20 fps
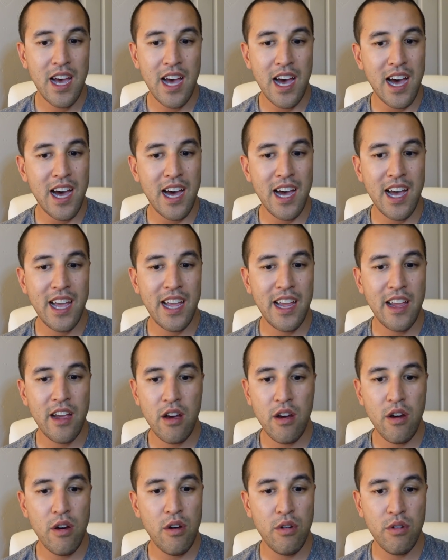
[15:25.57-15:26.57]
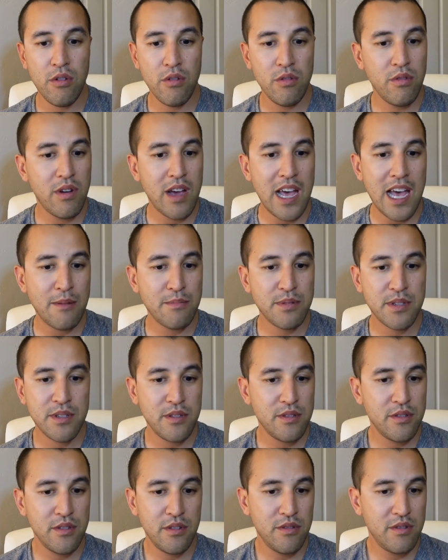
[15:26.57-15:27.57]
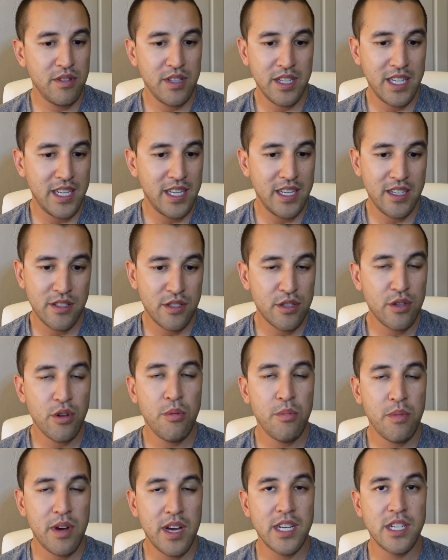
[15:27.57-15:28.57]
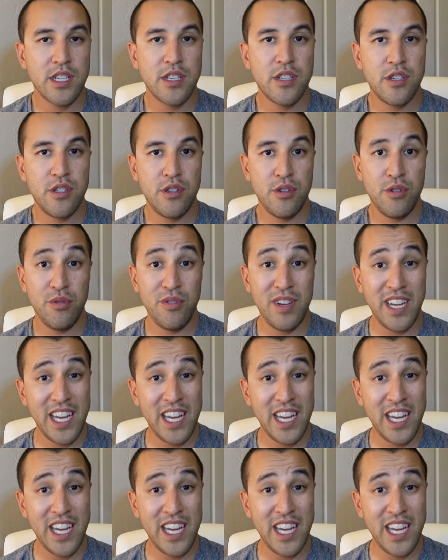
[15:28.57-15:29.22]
I owe absolutely so much to